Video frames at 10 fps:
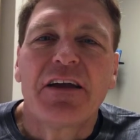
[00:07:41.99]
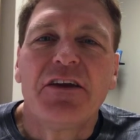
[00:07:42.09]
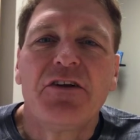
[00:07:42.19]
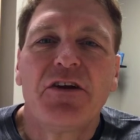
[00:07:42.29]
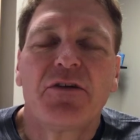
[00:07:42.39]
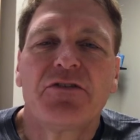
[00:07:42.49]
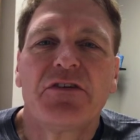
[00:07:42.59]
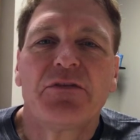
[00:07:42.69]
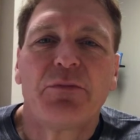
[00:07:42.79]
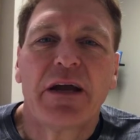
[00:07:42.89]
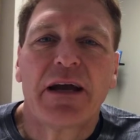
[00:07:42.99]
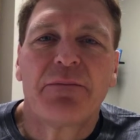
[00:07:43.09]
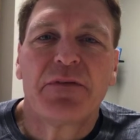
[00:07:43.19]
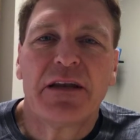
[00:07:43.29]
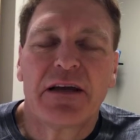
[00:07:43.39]
you don't just wake
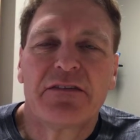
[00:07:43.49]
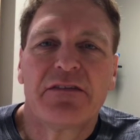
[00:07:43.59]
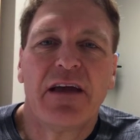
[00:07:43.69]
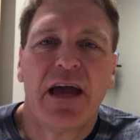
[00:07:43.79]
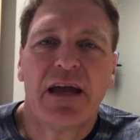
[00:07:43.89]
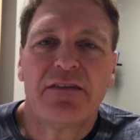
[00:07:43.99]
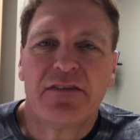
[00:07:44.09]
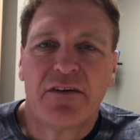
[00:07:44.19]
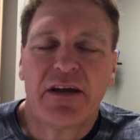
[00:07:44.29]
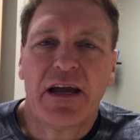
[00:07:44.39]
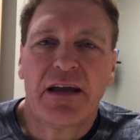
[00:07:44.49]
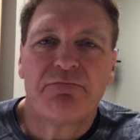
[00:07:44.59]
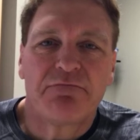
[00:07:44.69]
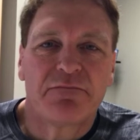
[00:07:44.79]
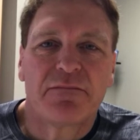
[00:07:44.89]
up the next day and say, okay,
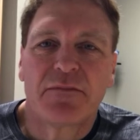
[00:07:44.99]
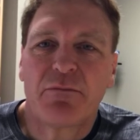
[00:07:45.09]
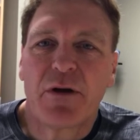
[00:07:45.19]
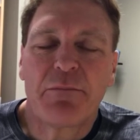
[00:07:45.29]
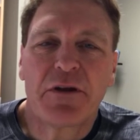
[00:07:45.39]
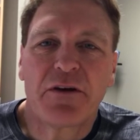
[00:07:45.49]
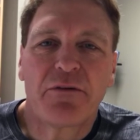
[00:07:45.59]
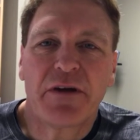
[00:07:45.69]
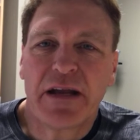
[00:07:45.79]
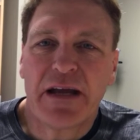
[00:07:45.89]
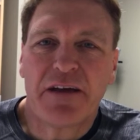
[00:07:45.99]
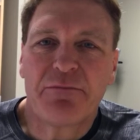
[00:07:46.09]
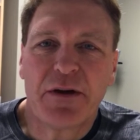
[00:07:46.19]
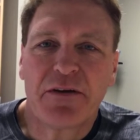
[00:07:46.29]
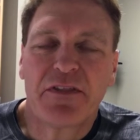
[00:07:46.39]
I'm going to go run a half
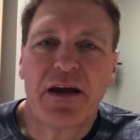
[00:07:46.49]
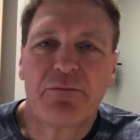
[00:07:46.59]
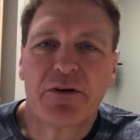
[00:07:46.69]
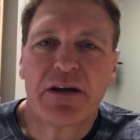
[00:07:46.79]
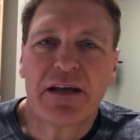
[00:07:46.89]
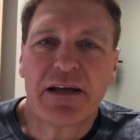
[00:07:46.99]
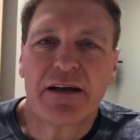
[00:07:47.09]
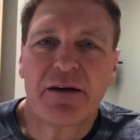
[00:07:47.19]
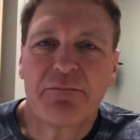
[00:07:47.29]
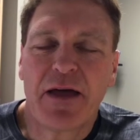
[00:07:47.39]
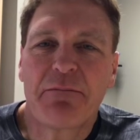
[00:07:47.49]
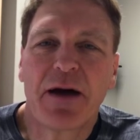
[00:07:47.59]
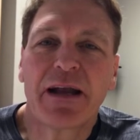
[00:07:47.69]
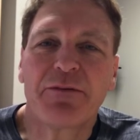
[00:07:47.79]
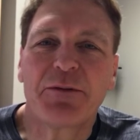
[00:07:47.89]
marathon, we're going to get that
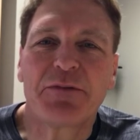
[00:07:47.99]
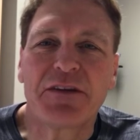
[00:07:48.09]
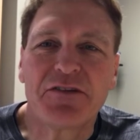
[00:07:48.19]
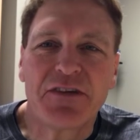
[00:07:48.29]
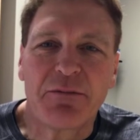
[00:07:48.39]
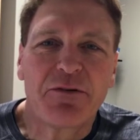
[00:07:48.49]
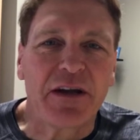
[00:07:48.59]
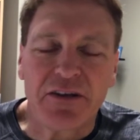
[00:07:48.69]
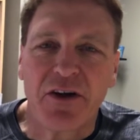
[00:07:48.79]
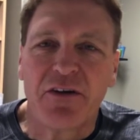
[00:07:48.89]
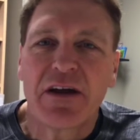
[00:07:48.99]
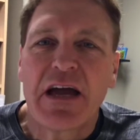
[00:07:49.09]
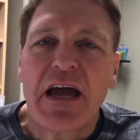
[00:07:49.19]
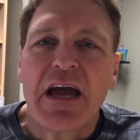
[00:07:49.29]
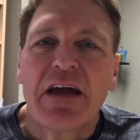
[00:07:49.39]
body whipped into shape quick. No,
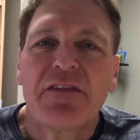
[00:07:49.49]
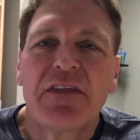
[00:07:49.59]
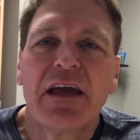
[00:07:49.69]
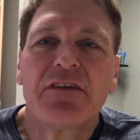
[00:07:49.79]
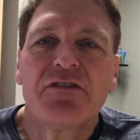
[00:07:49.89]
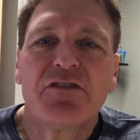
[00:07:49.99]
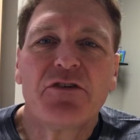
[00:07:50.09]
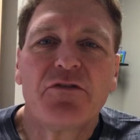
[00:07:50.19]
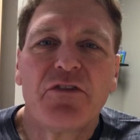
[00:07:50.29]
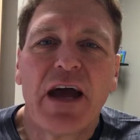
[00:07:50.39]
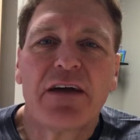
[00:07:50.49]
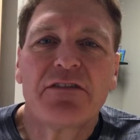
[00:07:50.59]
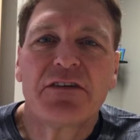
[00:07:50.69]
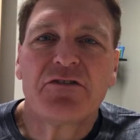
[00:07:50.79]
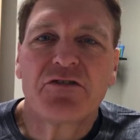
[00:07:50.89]
things too
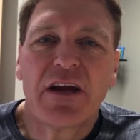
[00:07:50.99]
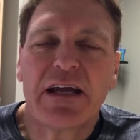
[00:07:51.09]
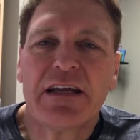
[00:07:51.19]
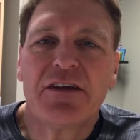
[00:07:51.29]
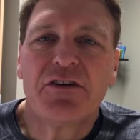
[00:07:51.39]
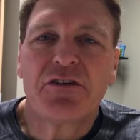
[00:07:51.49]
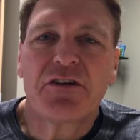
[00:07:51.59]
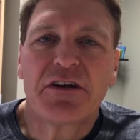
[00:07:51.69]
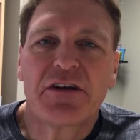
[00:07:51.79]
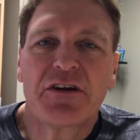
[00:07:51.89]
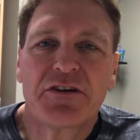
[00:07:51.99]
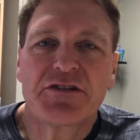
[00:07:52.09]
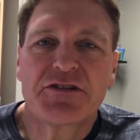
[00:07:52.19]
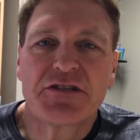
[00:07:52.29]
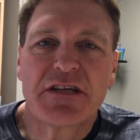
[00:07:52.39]
fast in training, you're going to
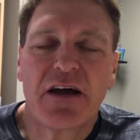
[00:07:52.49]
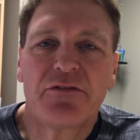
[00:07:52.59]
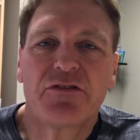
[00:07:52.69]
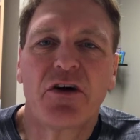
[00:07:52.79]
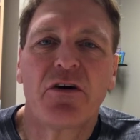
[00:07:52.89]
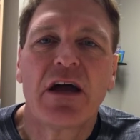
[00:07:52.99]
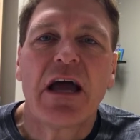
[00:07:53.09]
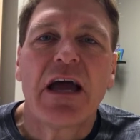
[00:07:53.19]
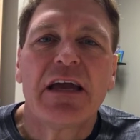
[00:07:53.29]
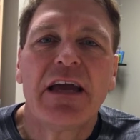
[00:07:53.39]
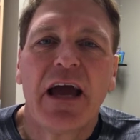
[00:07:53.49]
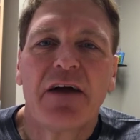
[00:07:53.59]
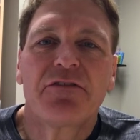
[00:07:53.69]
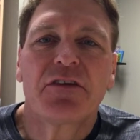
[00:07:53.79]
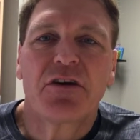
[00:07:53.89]
hurt yourself. So you
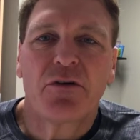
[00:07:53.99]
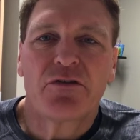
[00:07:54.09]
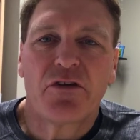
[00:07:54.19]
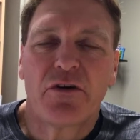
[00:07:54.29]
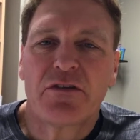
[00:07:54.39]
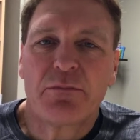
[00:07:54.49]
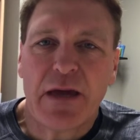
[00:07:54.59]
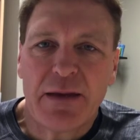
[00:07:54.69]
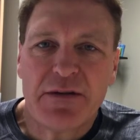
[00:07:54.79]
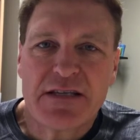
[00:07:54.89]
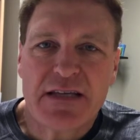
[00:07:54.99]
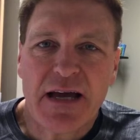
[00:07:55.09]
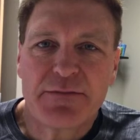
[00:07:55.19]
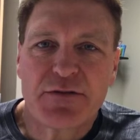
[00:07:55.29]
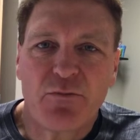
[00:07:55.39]
have to go slow. It's baby
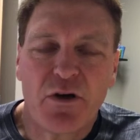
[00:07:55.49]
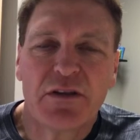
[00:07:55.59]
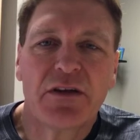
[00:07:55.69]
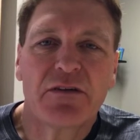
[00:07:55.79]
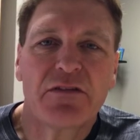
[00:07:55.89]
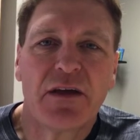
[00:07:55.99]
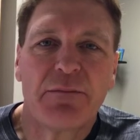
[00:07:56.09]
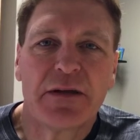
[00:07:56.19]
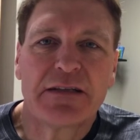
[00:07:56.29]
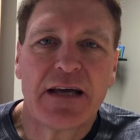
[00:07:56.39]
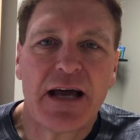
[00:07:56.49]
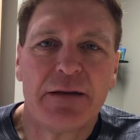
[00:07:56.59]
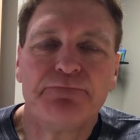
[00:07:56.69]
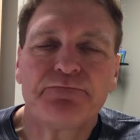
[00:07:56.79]
steps, one little step at a time.